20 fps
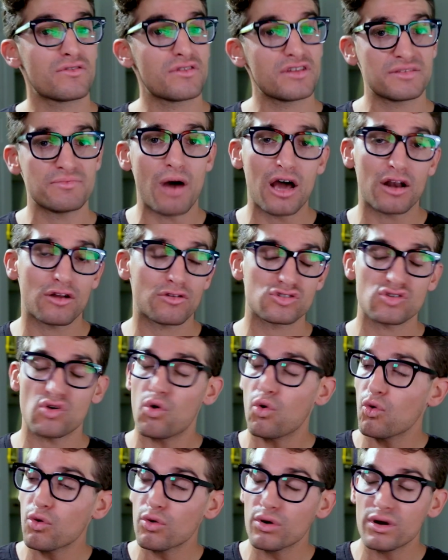of these models,
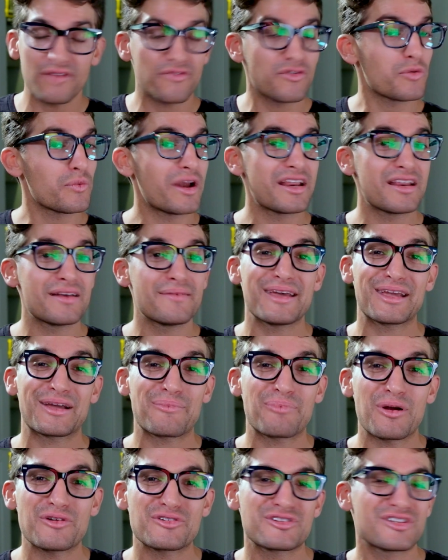or if you're ready to make a
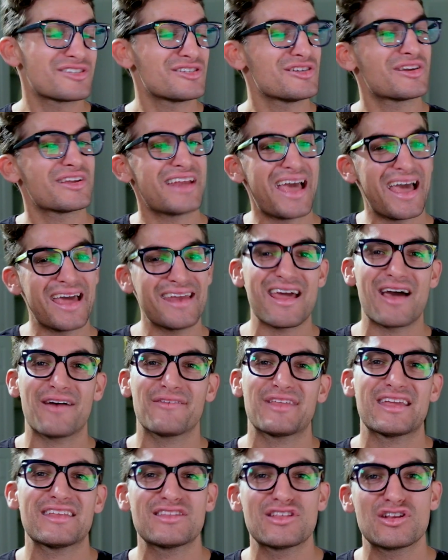purchase, you can head down
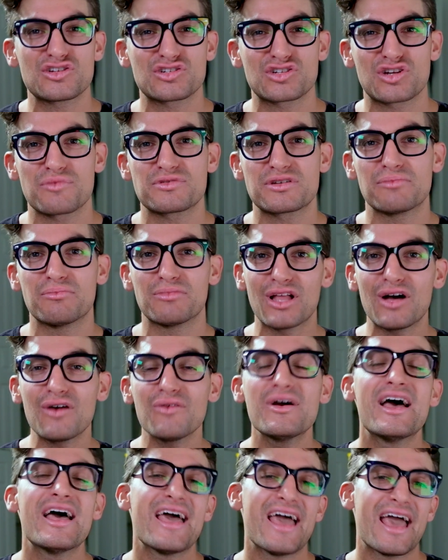in the description below
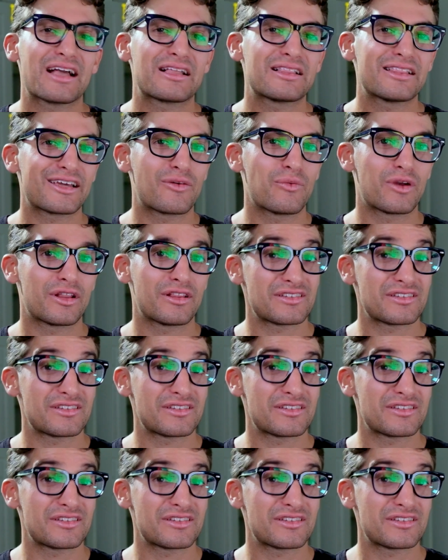and click one of